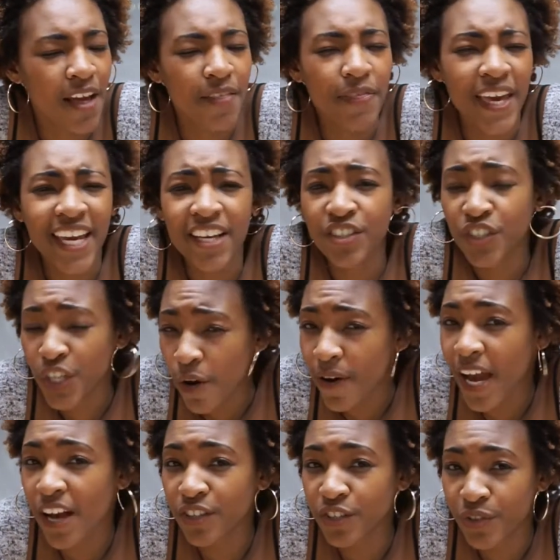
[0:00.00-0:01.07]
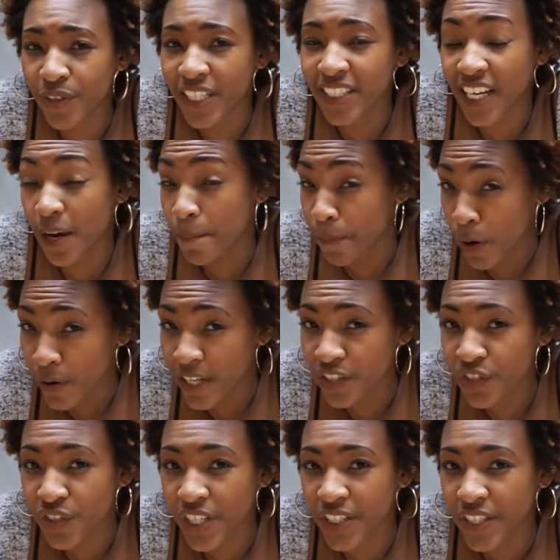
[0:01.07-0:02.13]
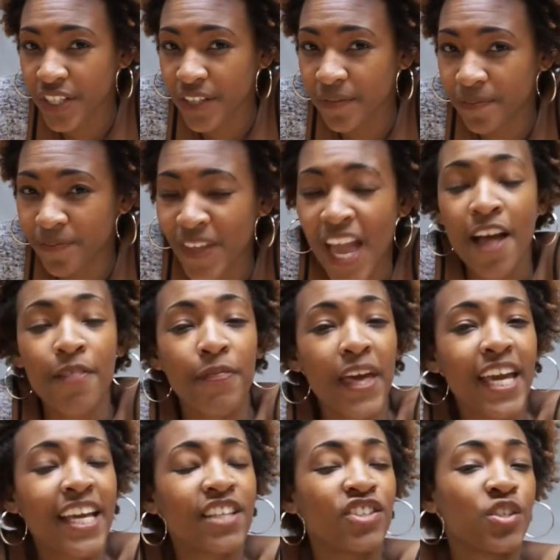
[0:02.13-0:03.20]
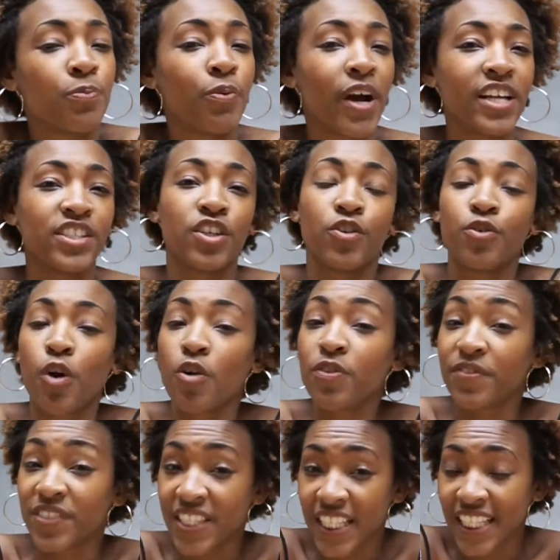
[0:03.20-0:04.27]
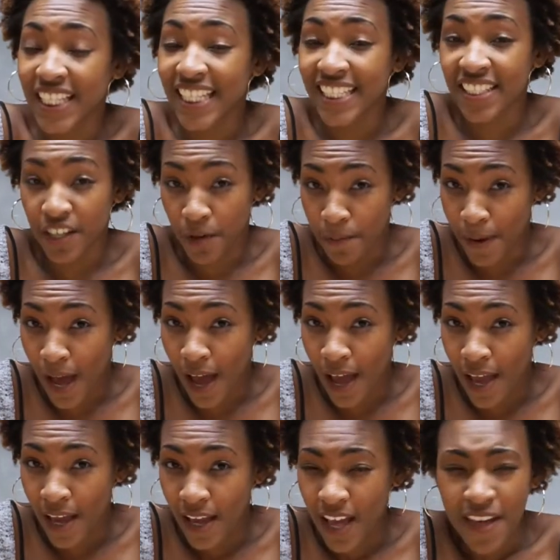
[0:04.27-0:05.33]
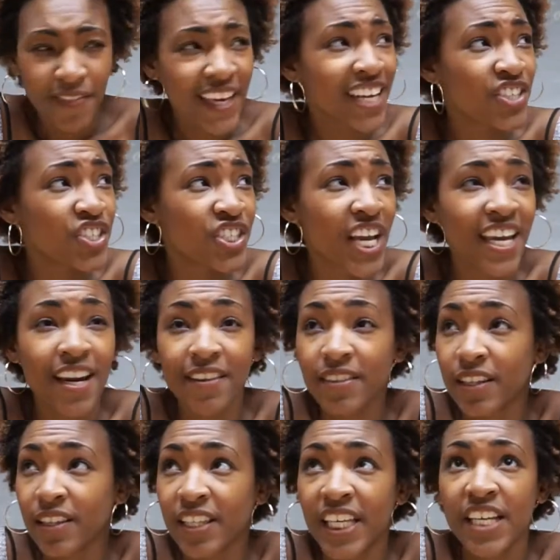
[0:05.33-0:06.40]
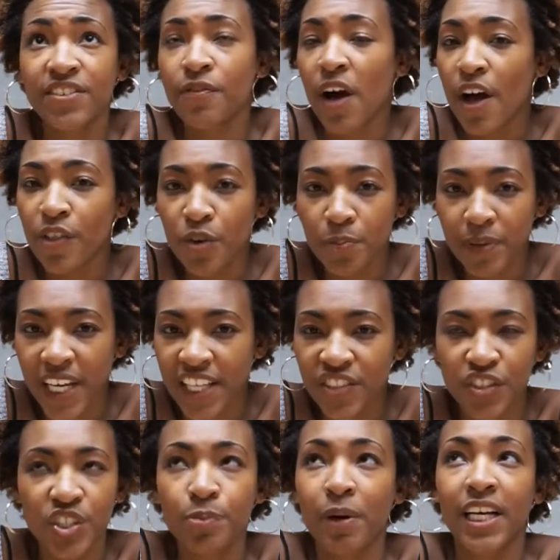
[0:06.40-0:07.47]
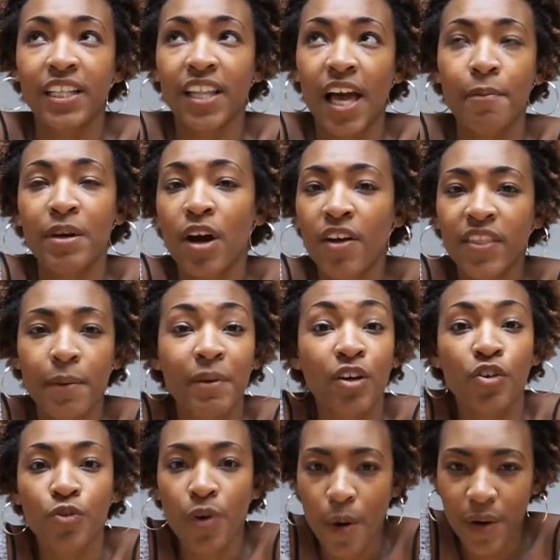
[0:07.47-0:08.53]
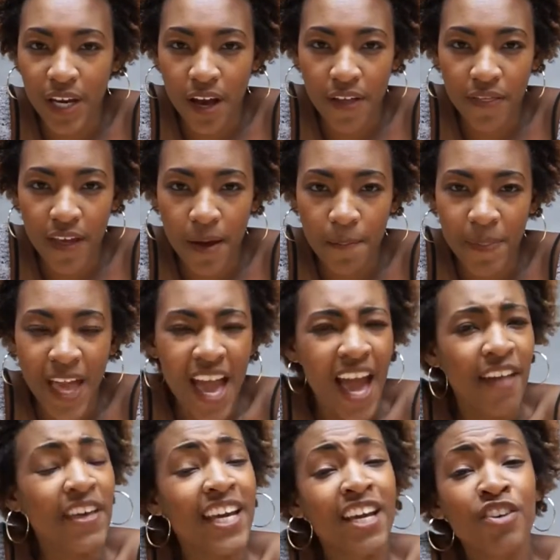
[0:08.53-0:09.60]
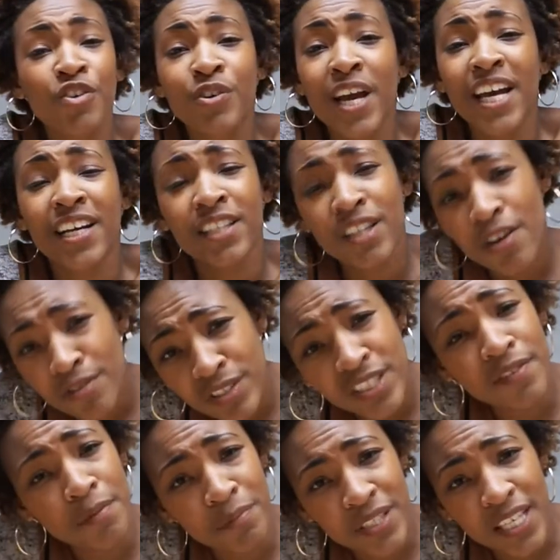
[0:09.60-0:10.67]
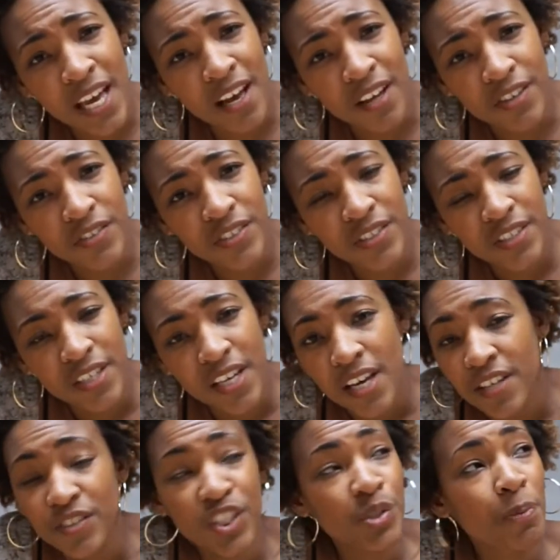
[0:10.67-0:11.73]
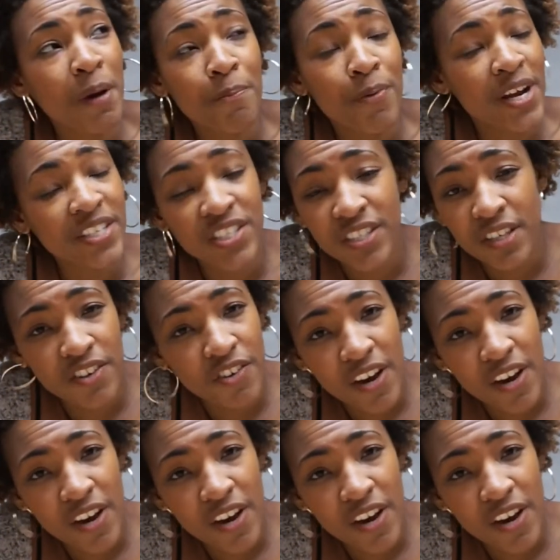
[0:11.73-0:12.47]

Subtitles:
They can choke out trees like a boa constrictor. They can suppress the growth of seedlings nearby. They can shade out the leaves of other plants just by climbing on them and growing on them. And they can create clones of themselves just by branches on the